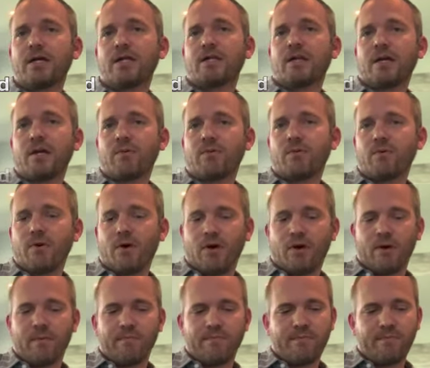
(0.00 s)
They
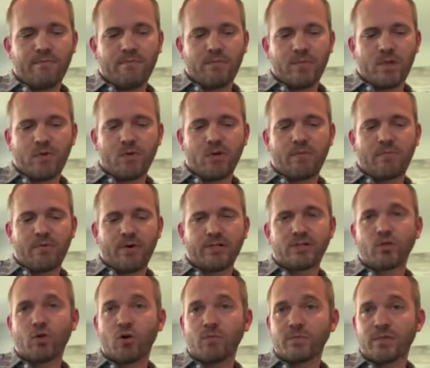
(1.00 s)

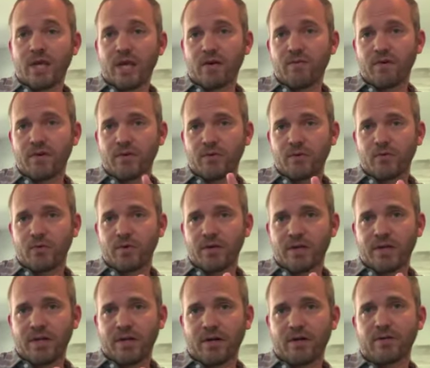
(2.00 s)
reappraise homes every 3
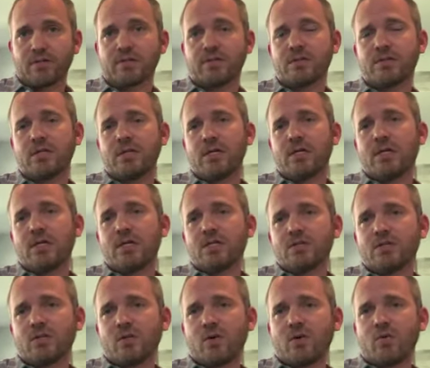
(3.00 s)
years.
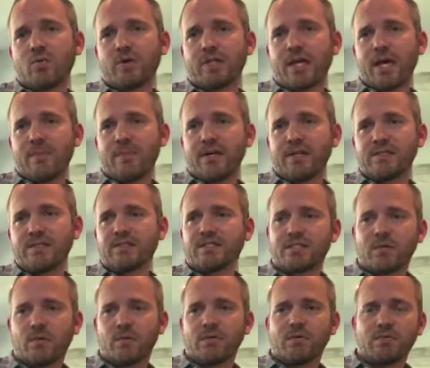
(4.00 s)
So what that means is
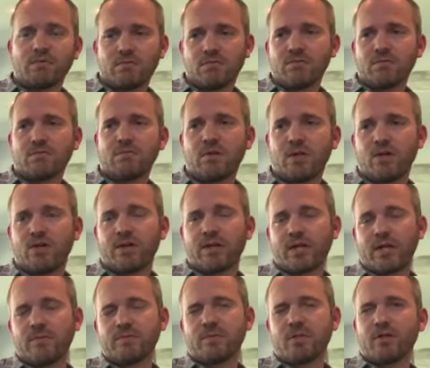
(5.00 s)
someone literally
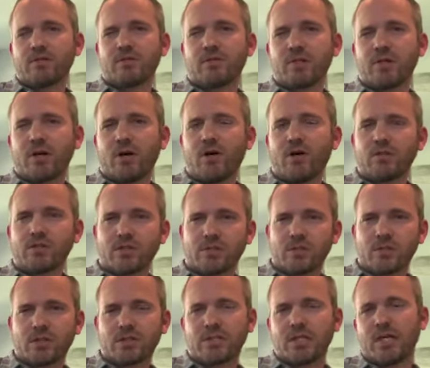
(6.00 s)
comes out to your house,
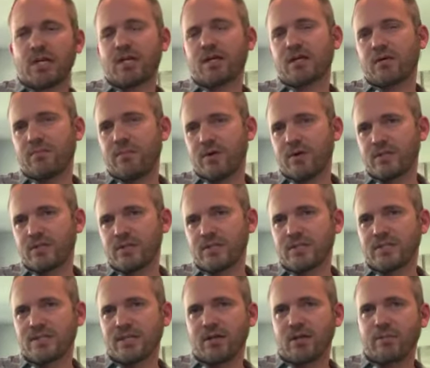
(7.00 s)
looks at it, compares it to
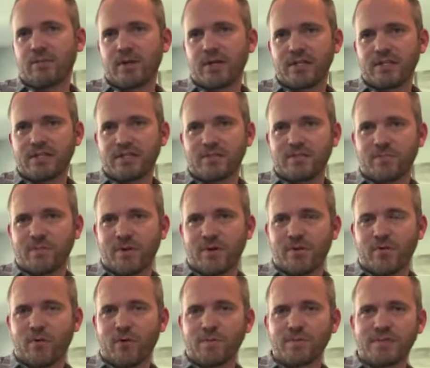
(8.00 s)
sale prices from
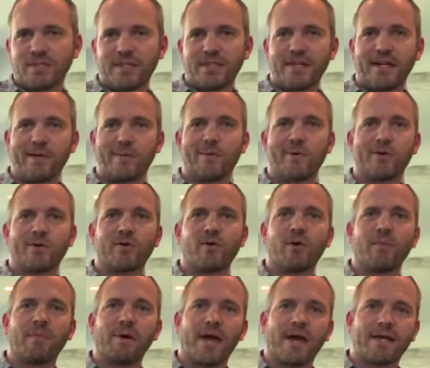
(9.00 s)
other homes in the neighborhood
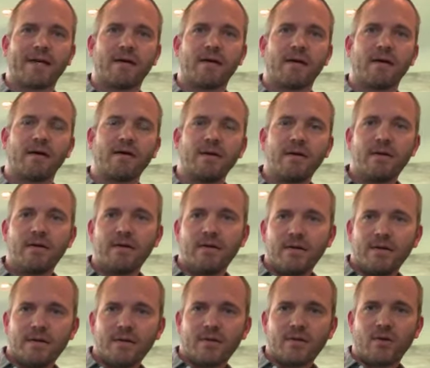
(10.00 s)
going back
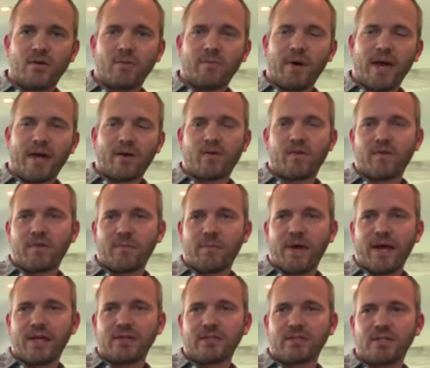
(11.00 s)
over the
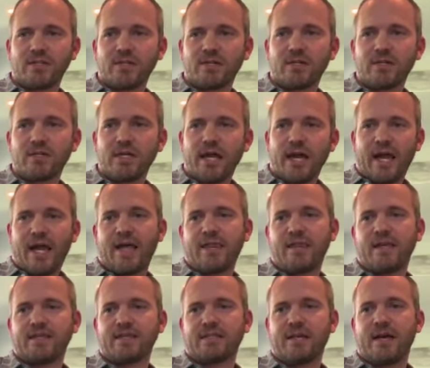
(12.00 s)
past year, and
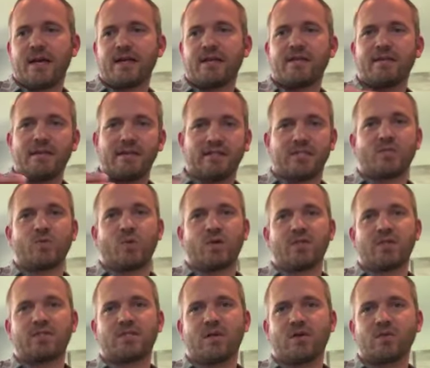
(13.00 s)
they decide this is what
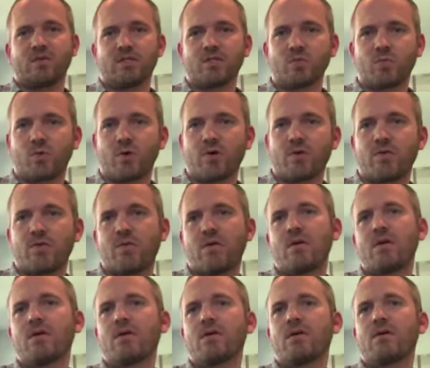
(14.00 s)
this house is worth,
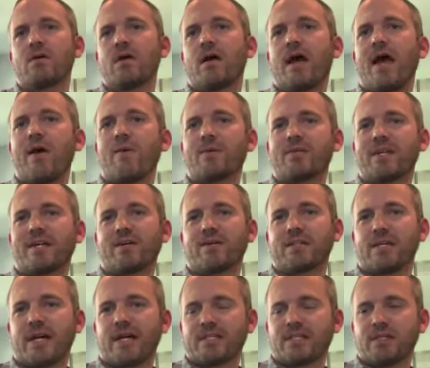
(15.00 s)
and we'll take our
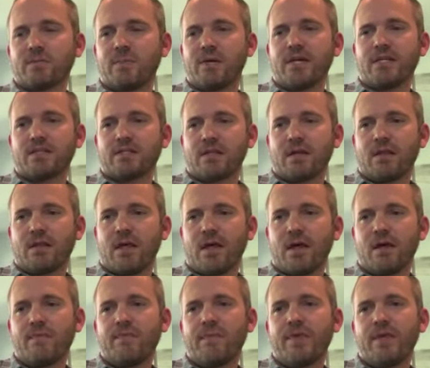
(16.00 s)
taxes based on that.